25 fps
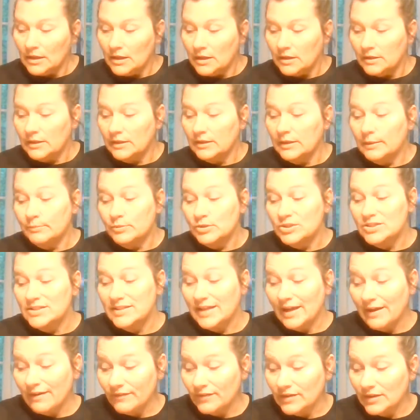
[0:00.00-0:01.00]
Now, number
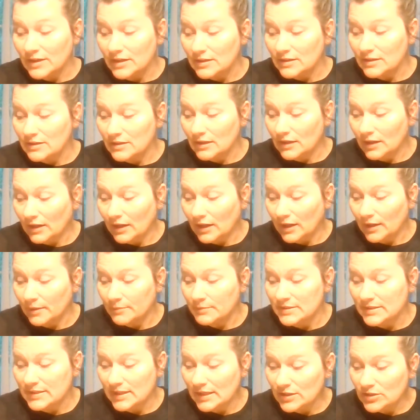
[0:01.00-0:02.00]
7
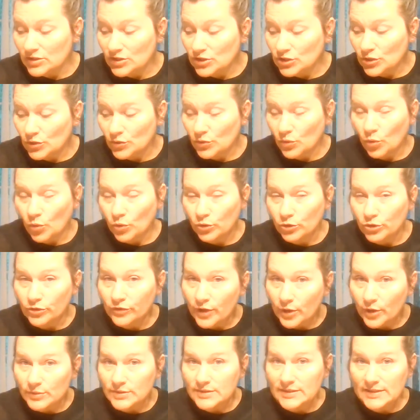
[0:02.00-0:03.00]
says to order
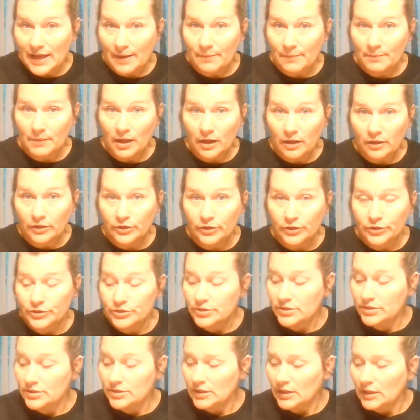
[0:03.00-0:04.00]
those same
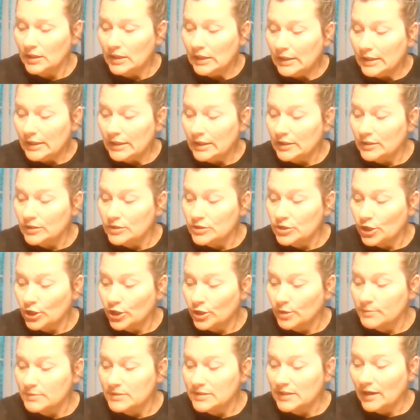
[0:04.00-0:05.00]
colors in
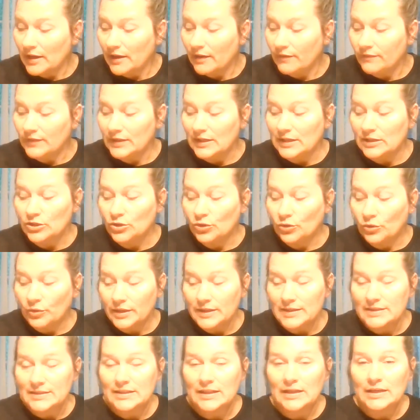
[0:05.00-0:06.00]
terms of
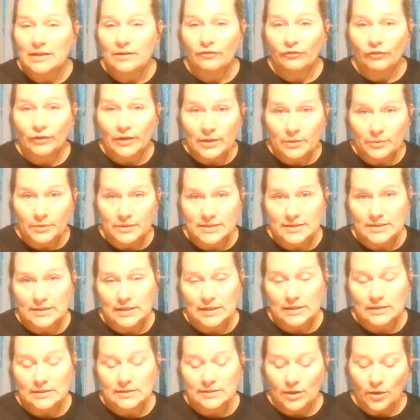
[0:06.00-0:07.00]
increasing
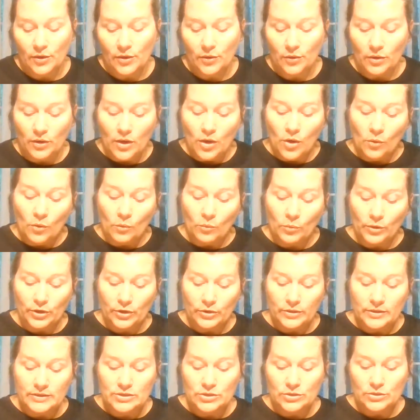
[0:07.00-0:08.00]
frequency. So we're
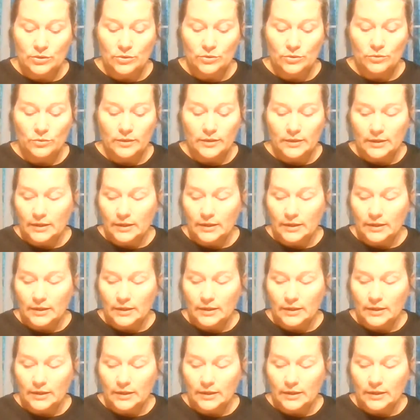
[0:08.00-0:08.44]
going to